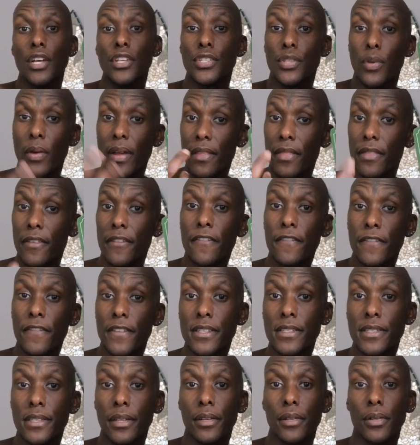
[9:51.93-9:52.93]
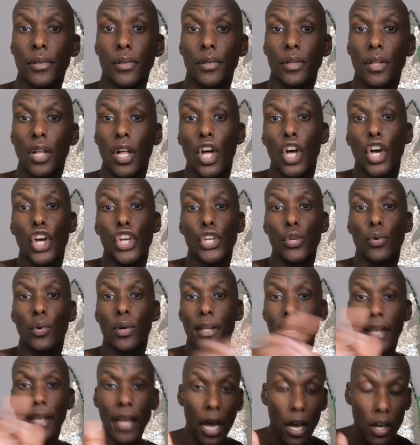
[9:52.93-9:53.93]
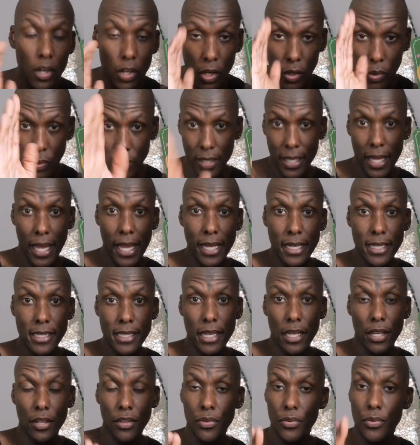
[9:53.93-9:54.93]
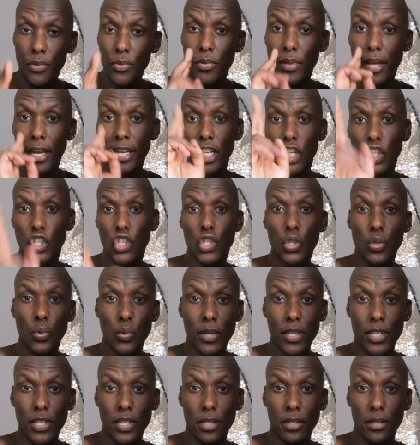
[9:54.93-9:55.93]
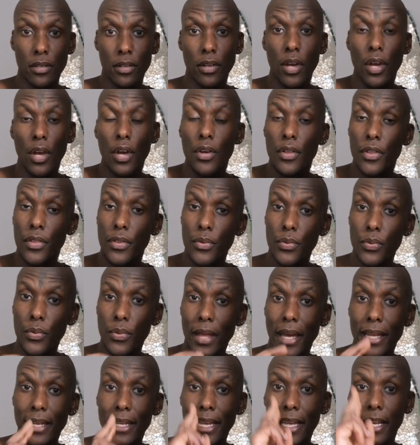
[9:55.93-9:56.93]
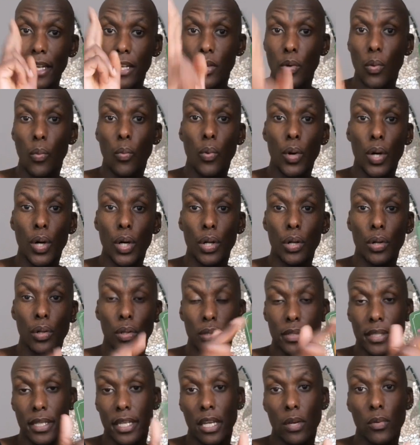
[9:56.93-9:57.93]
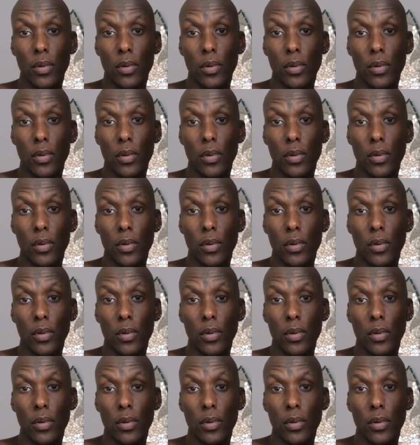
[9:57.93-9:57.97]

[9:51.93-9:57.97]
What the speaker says: So in the physical, you are now creating through that intuition, through that inner world.